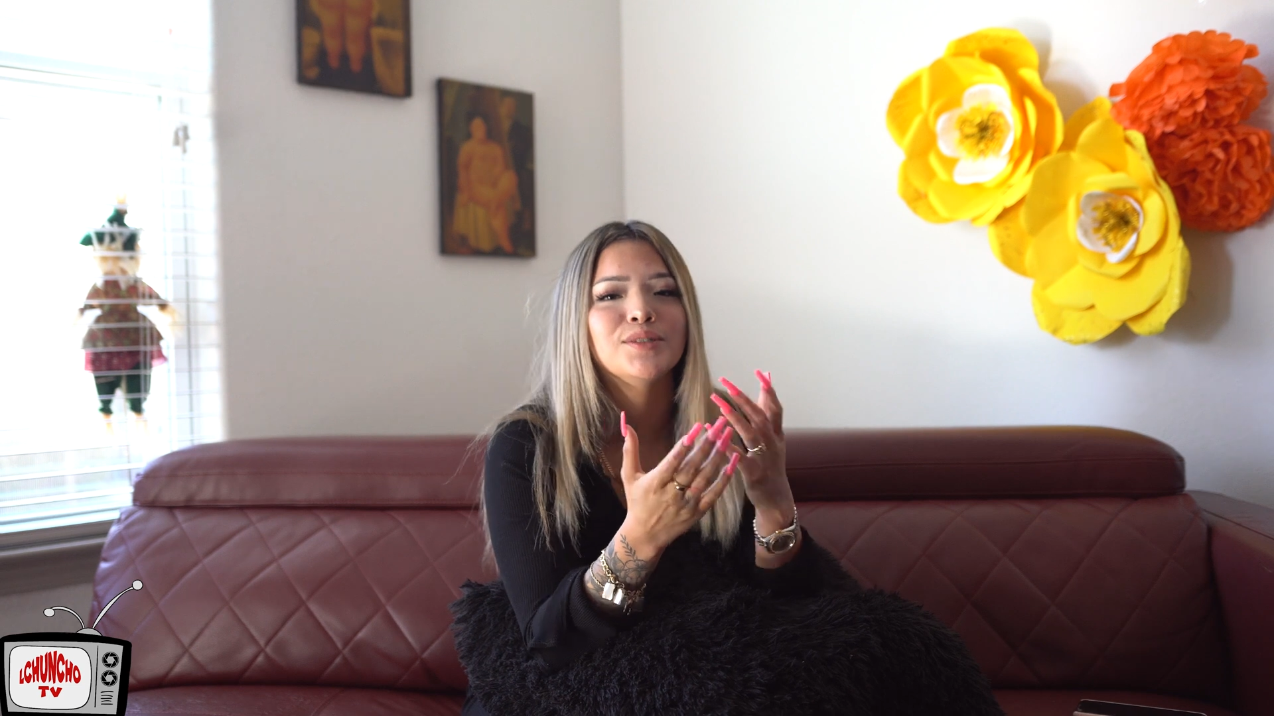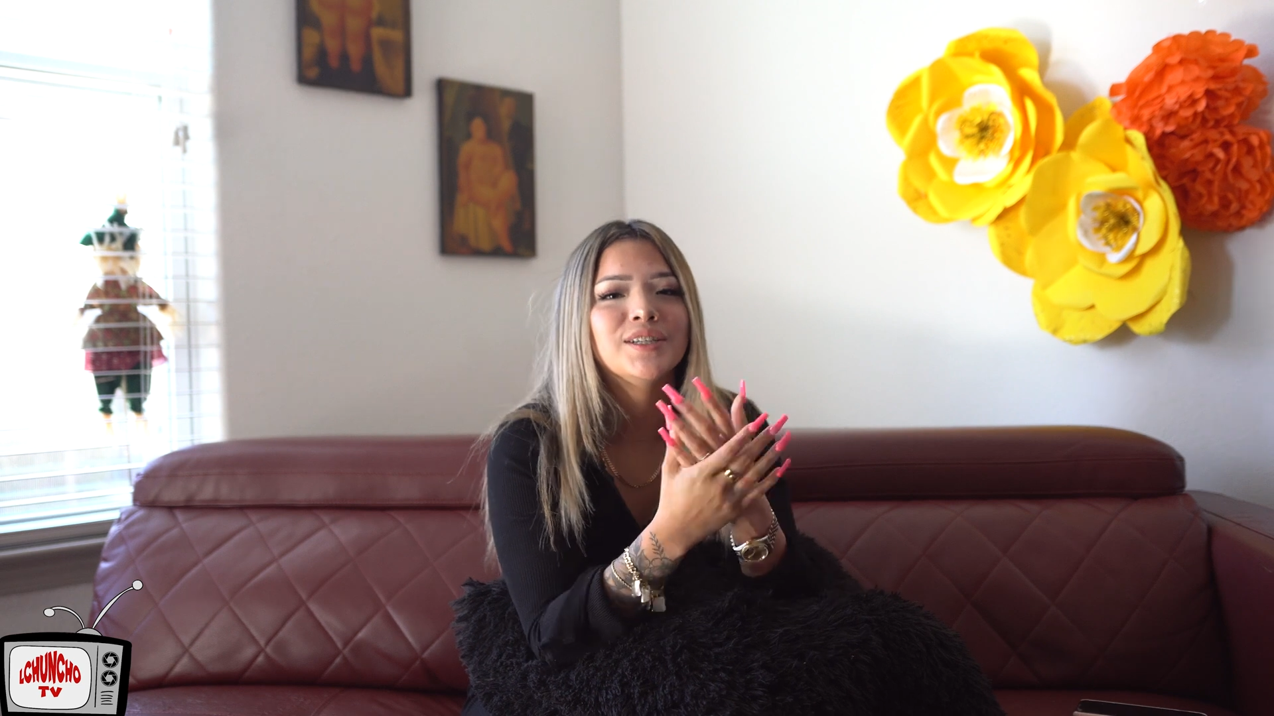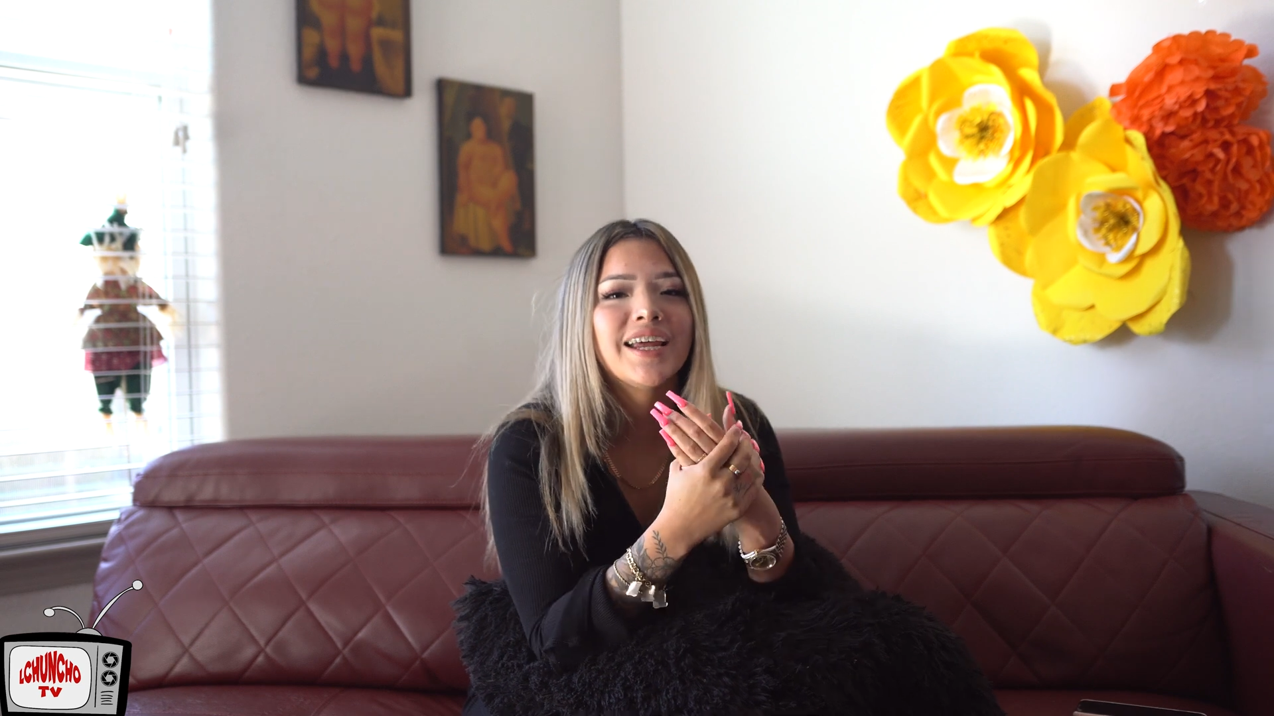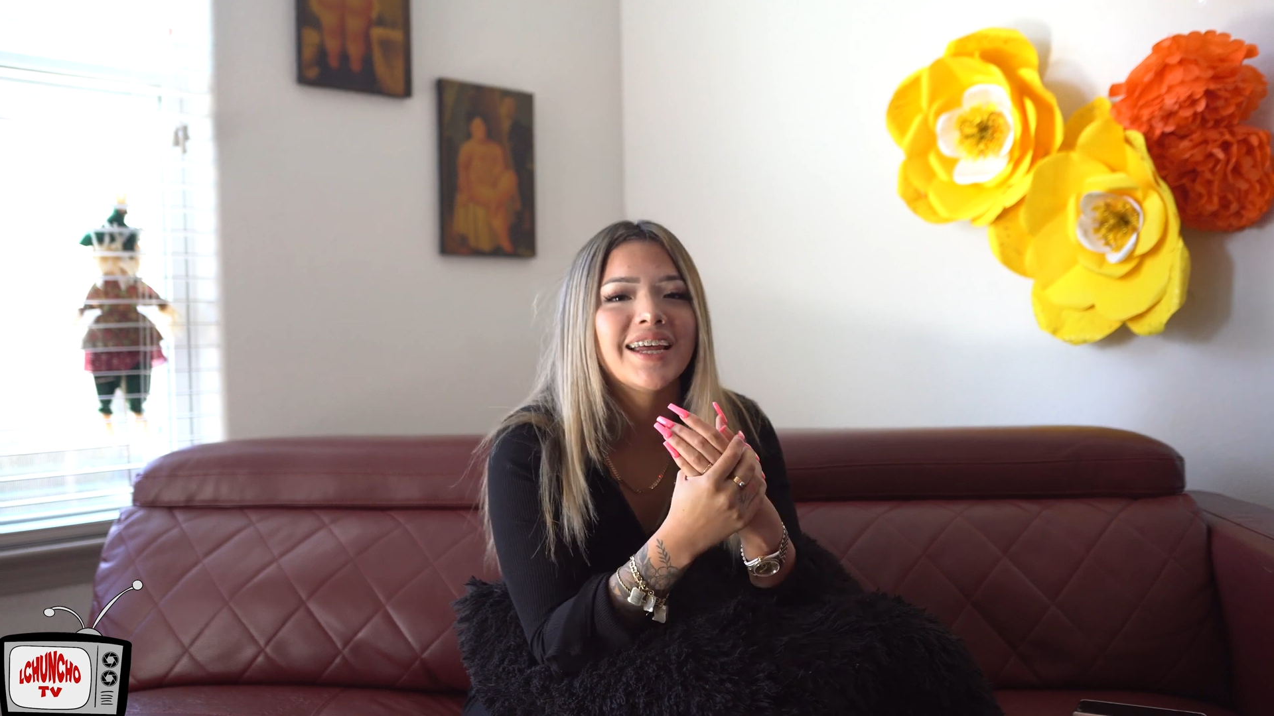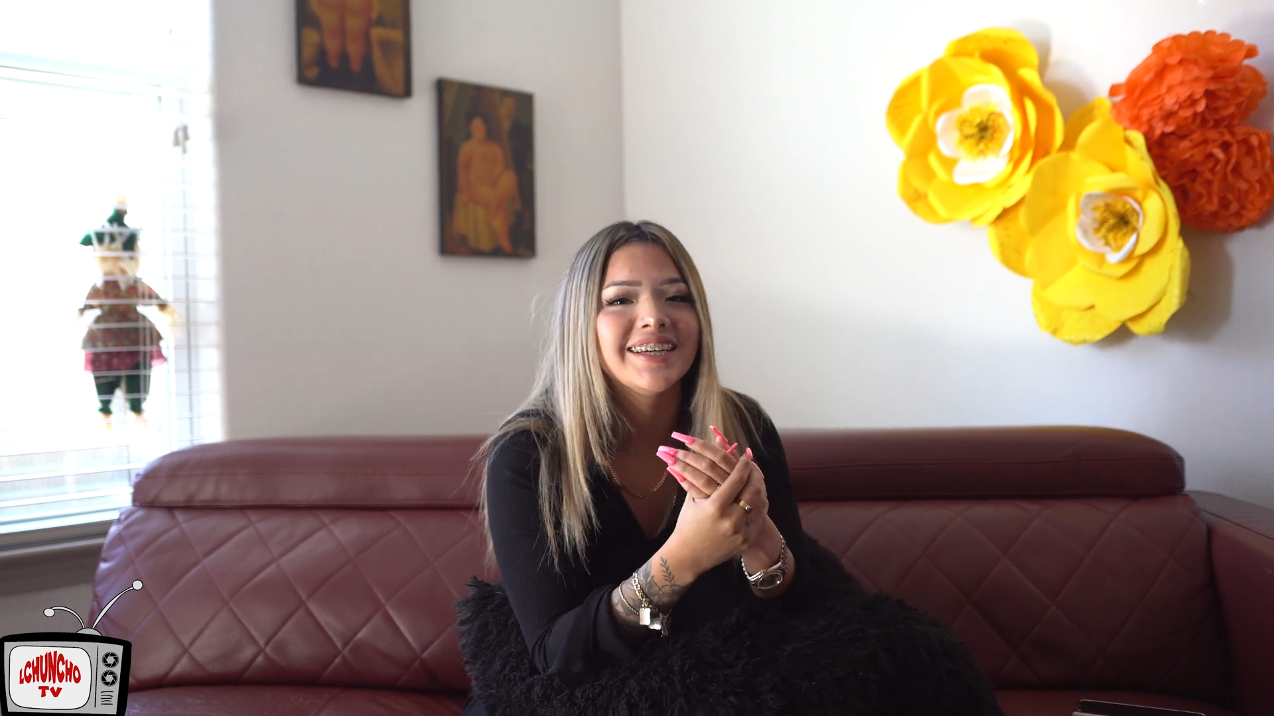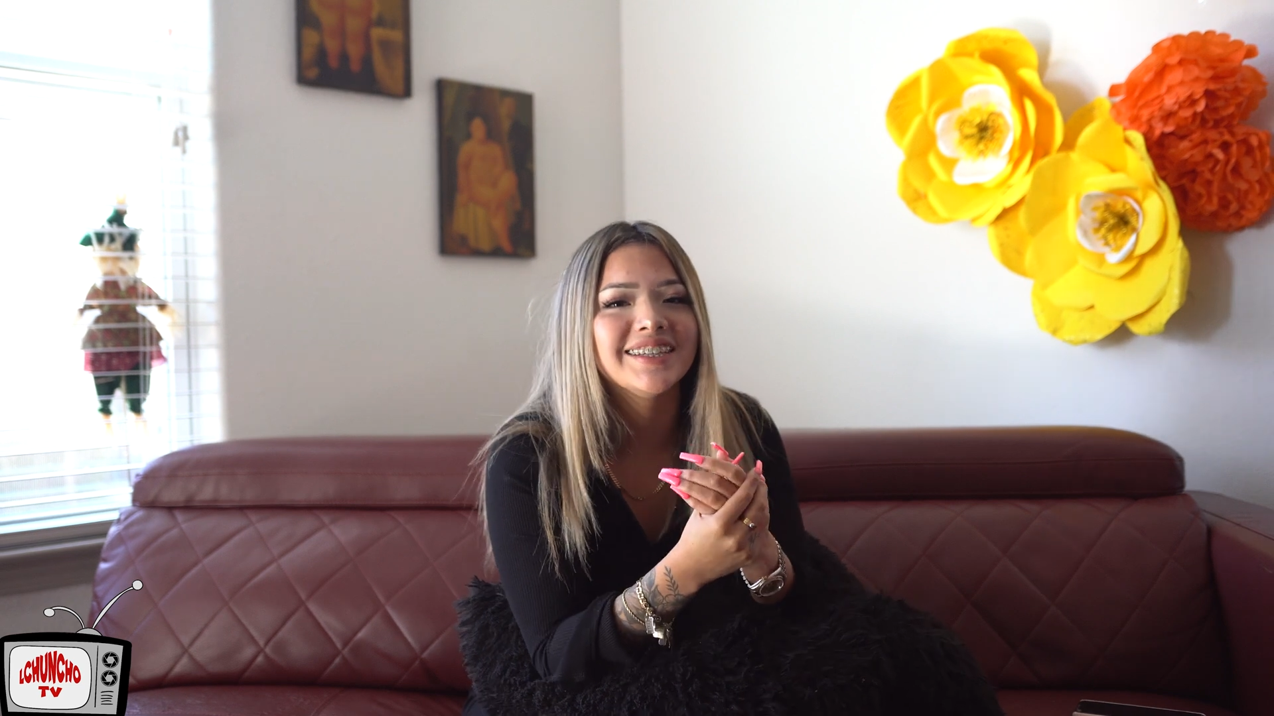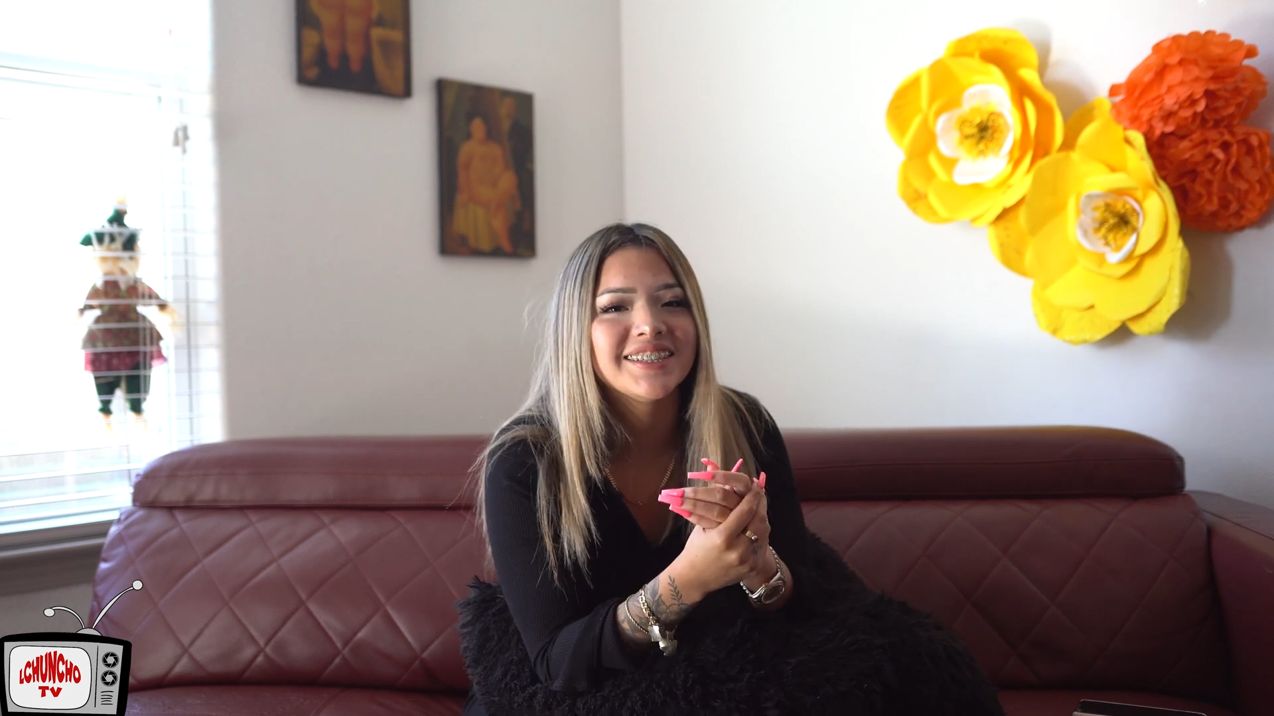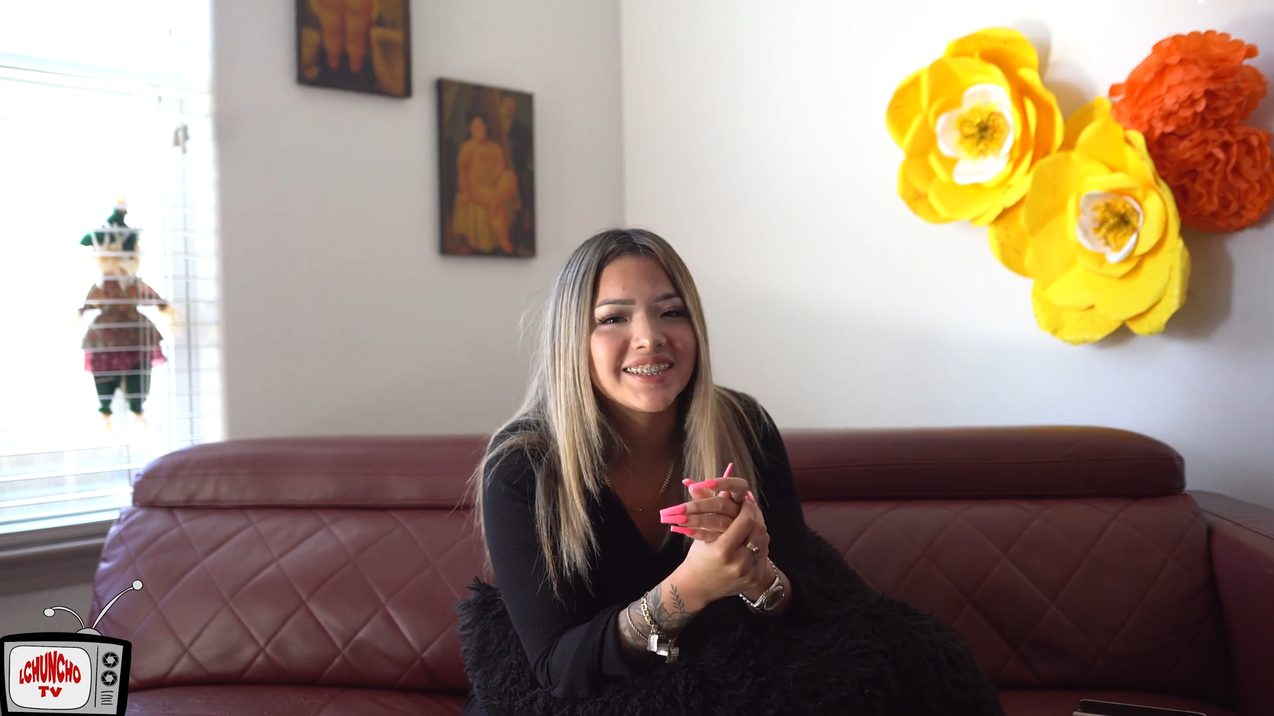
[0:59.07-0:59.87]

shenanigans